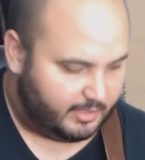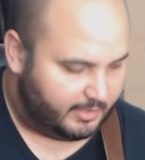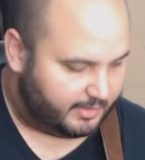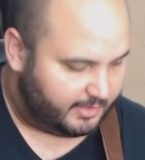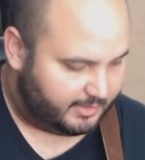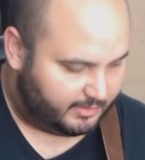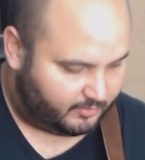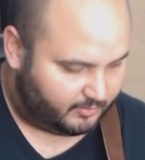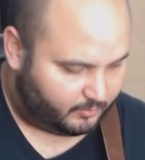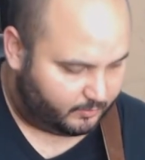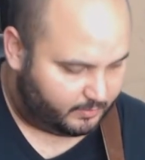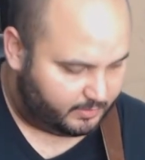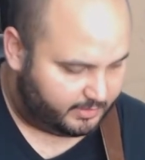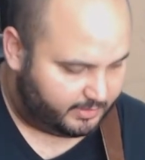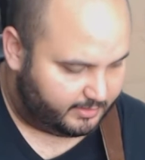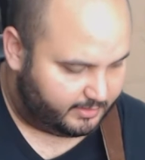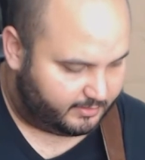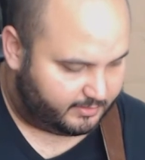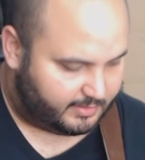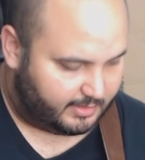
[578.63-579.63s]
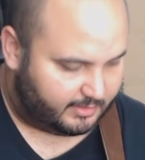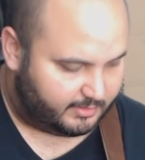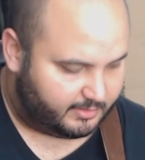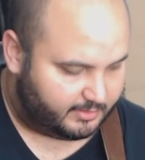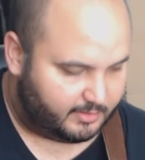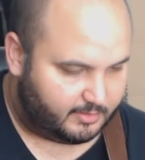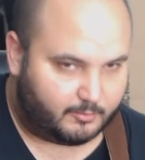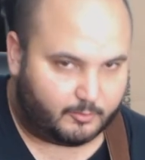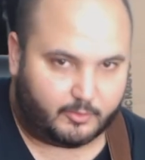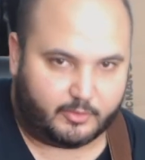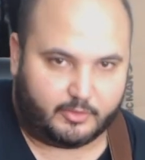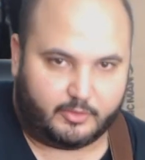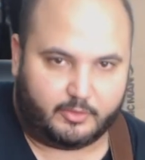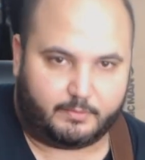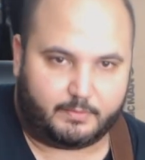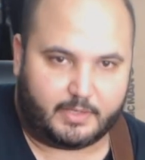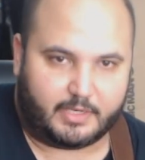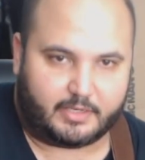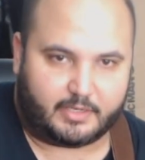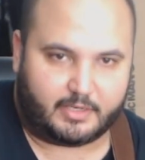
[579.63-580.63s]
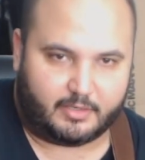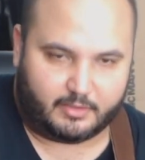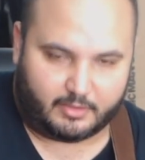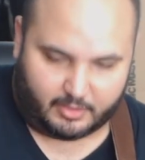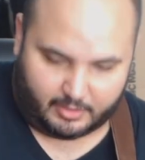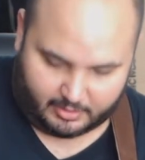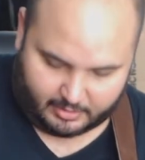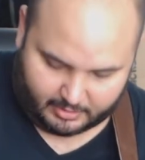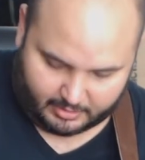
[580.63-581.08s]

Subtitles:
I think, is really intelligent when you're picking.